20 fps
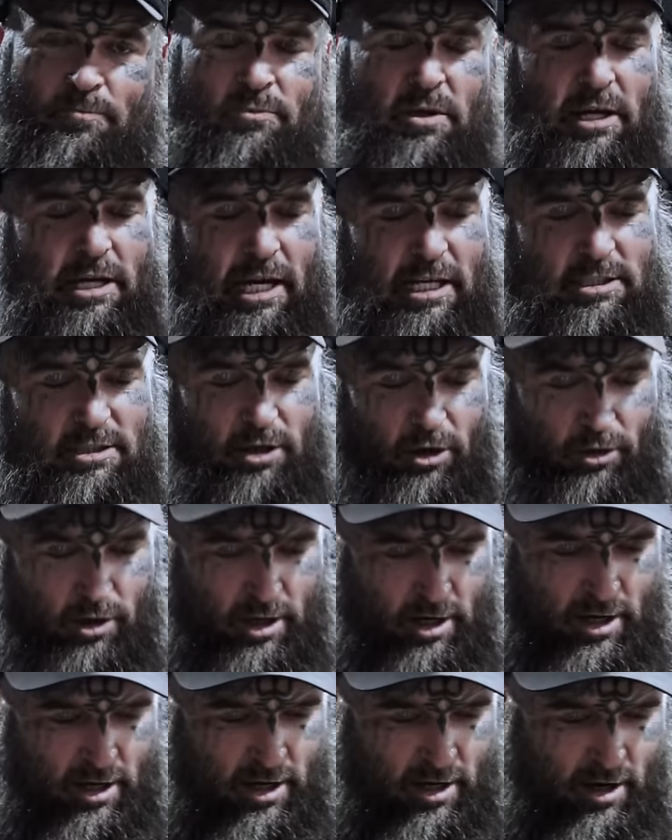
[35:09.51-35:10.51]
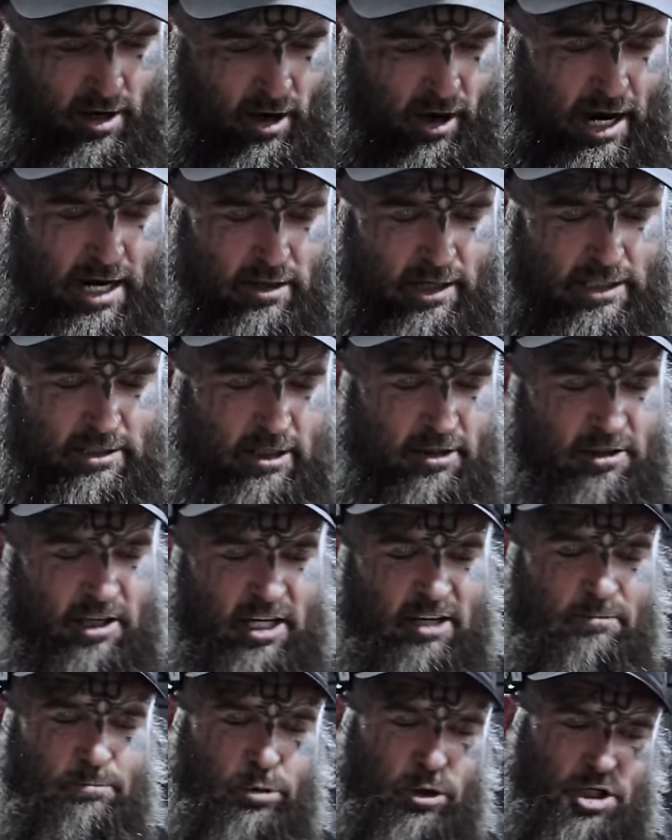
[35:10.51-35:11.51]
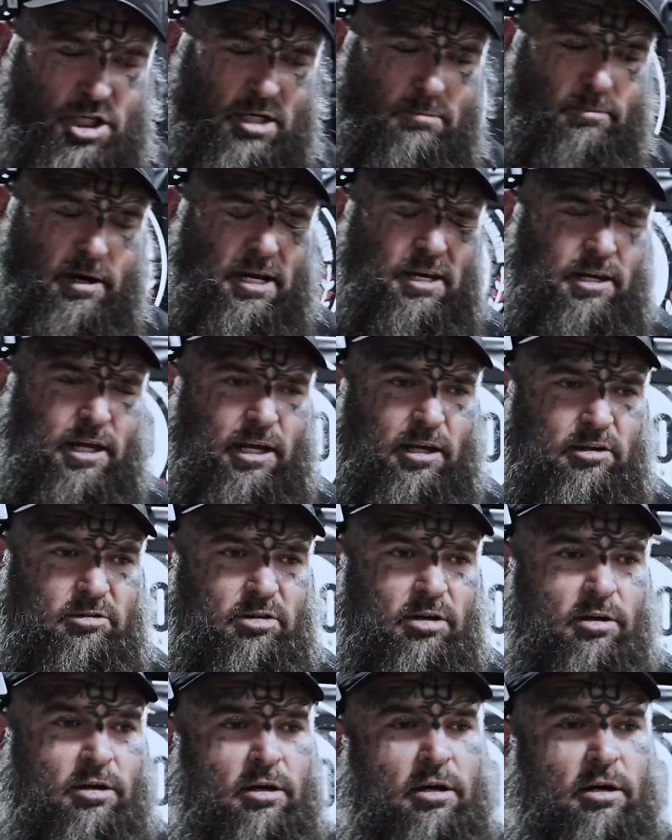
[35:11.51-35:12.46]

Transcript: Okay, so I like to think of pushing my knees